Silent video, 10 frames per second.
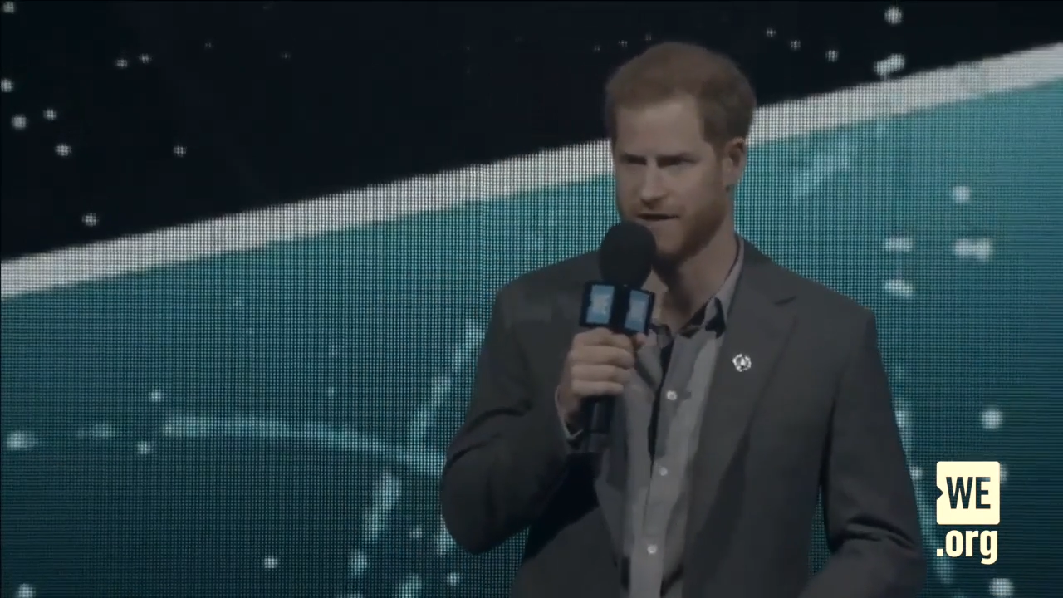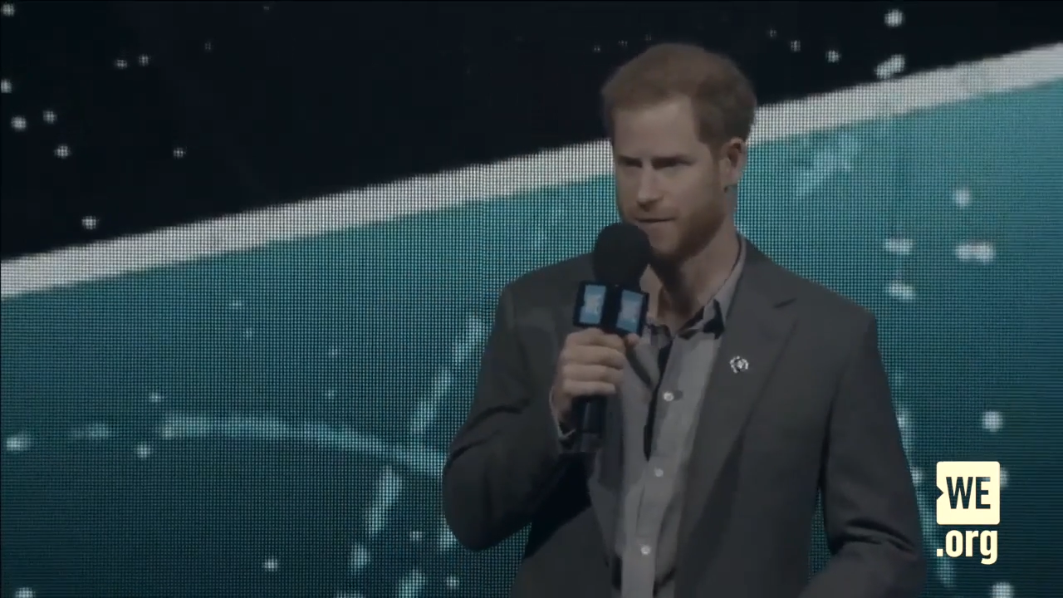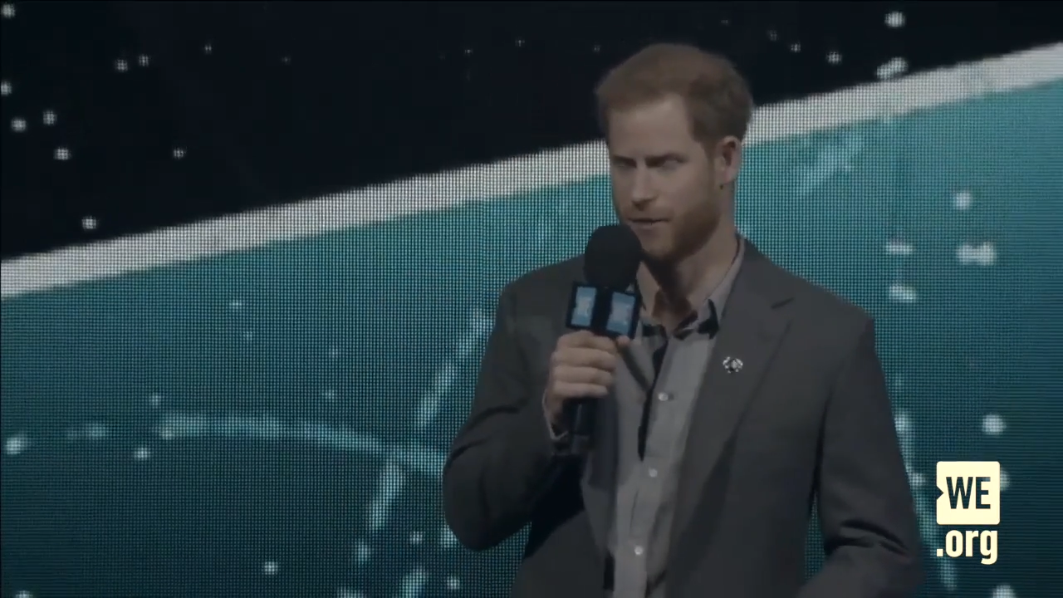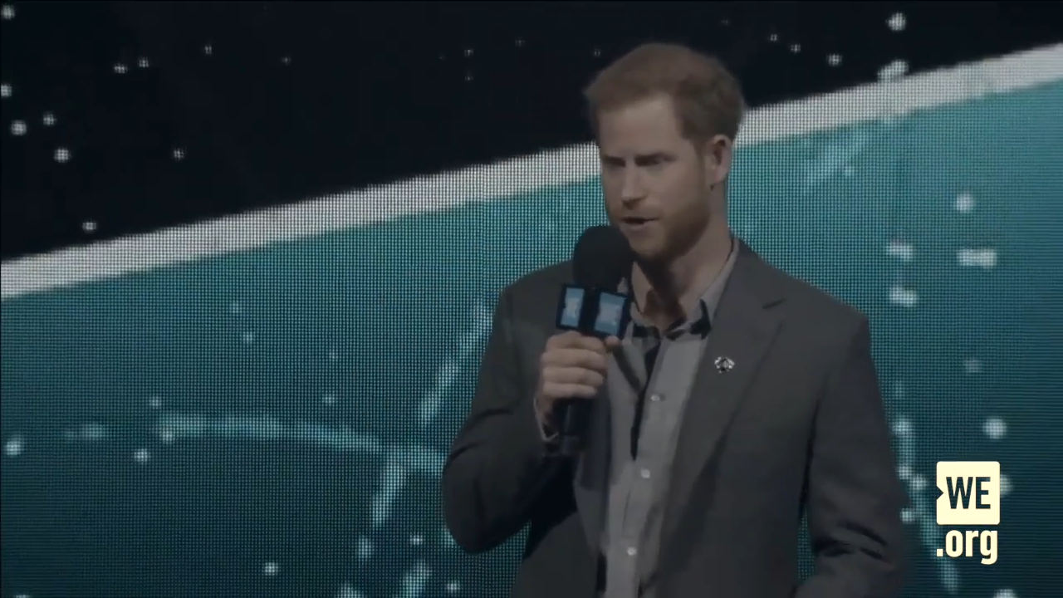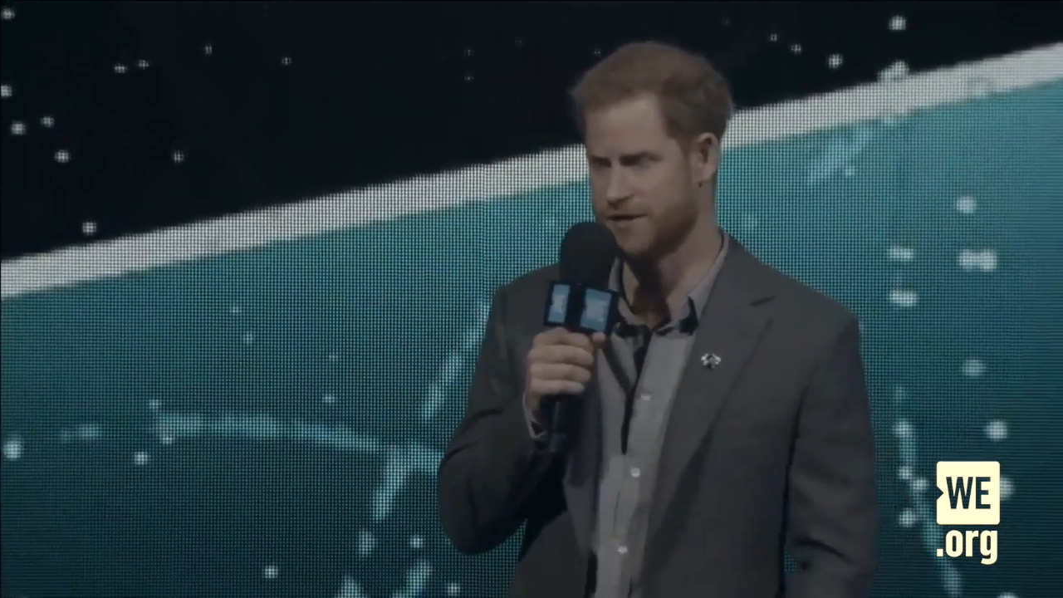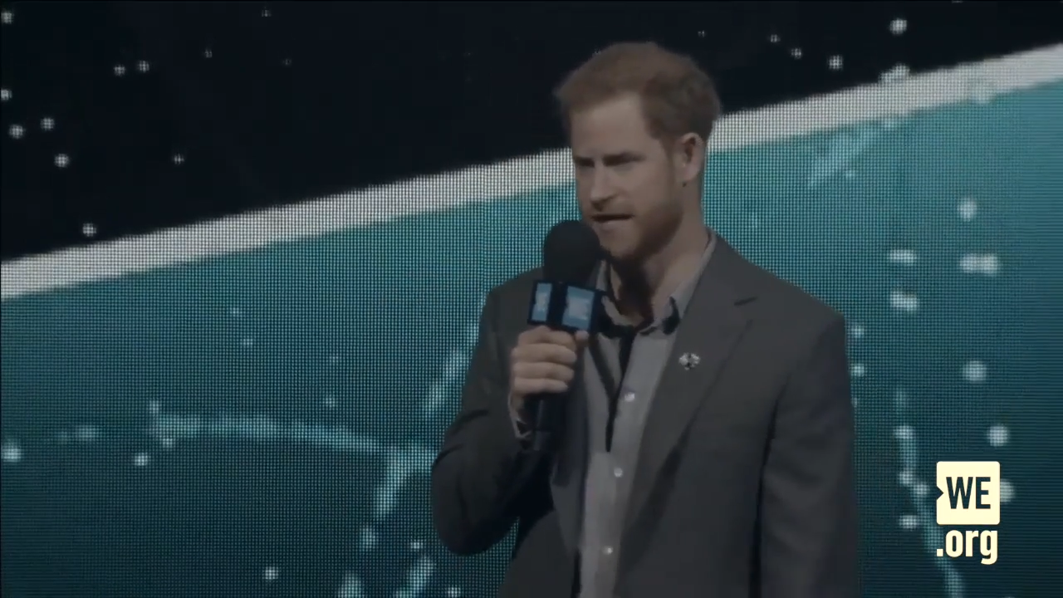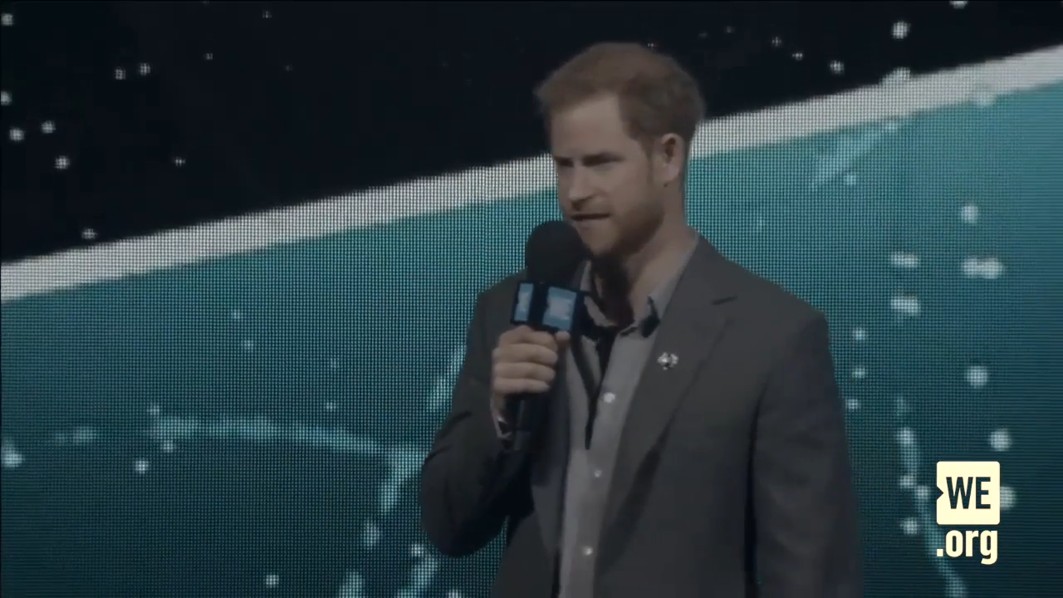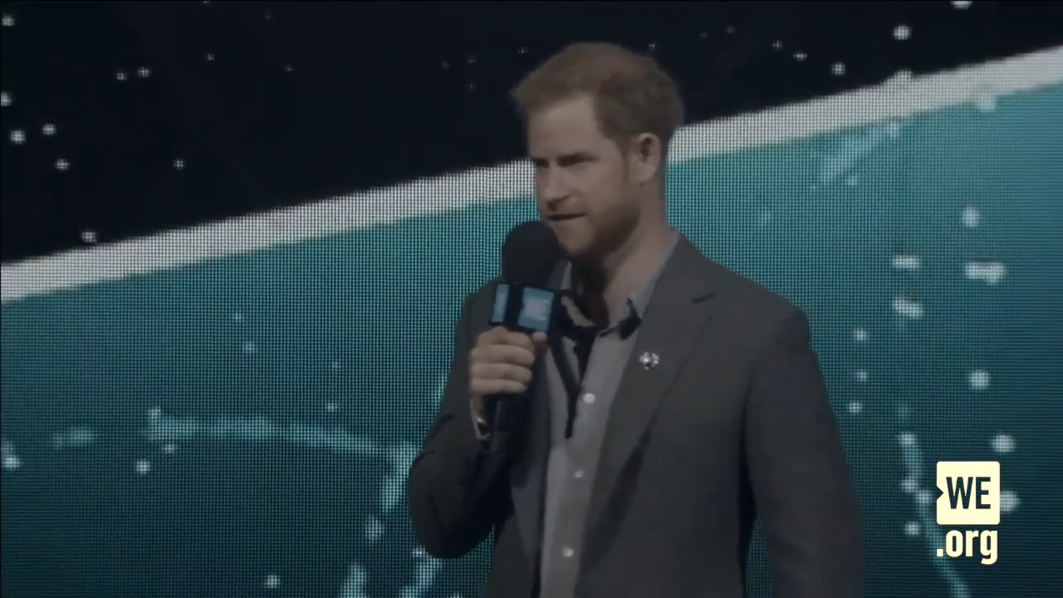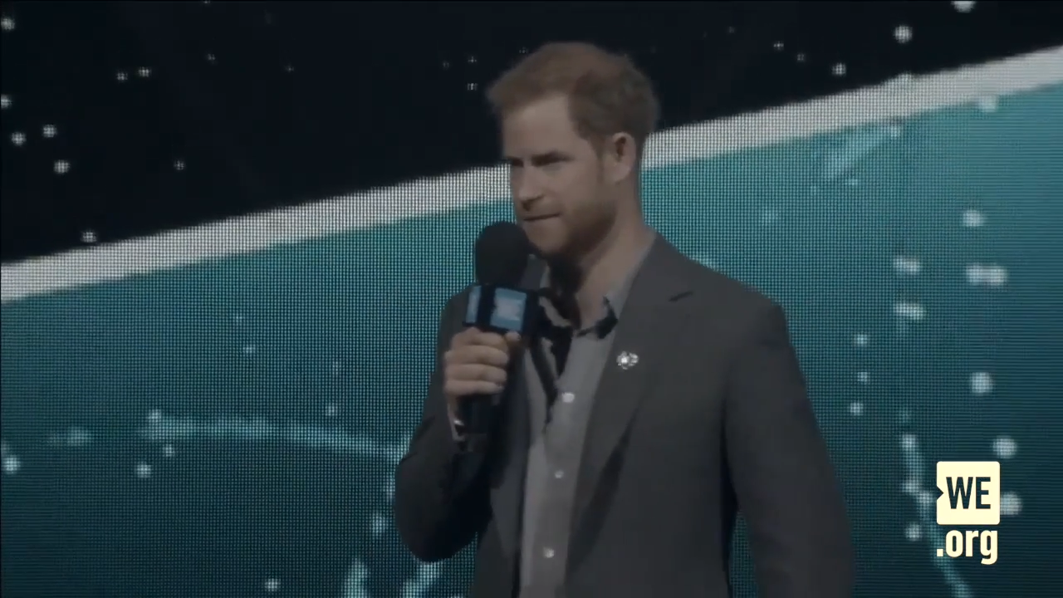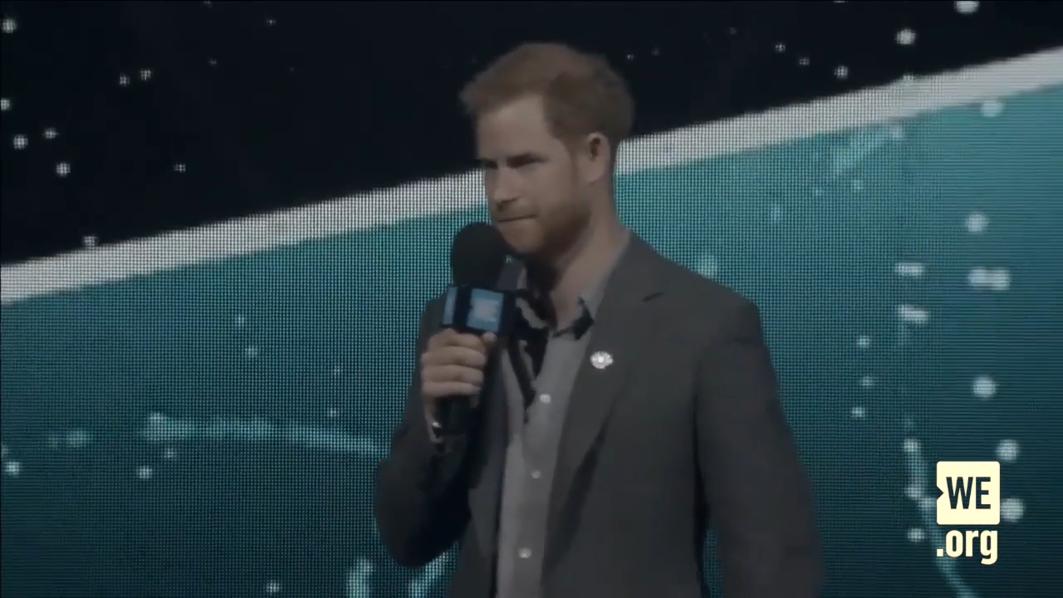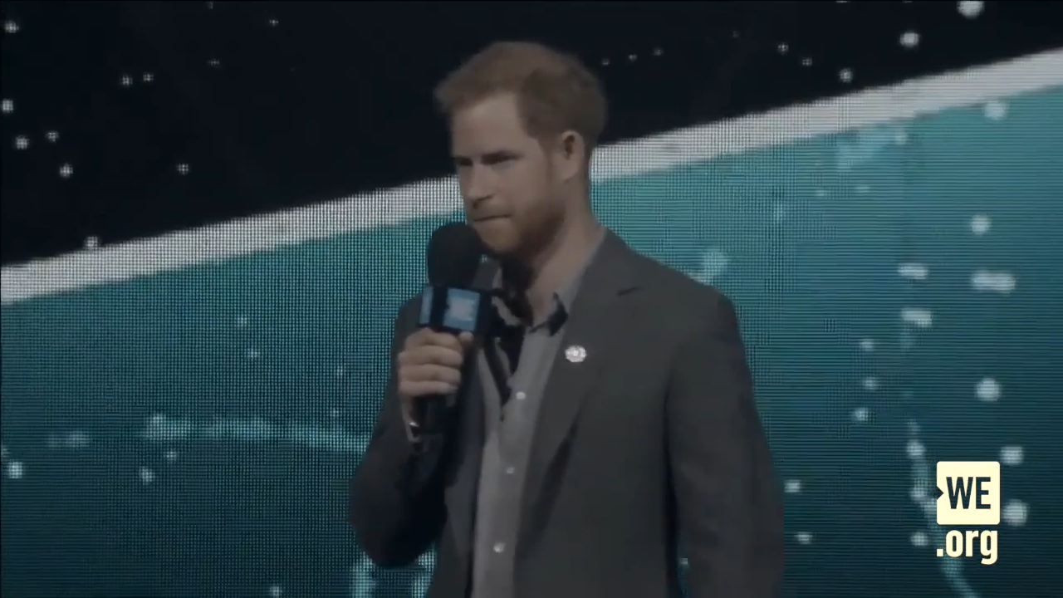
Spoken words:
the process.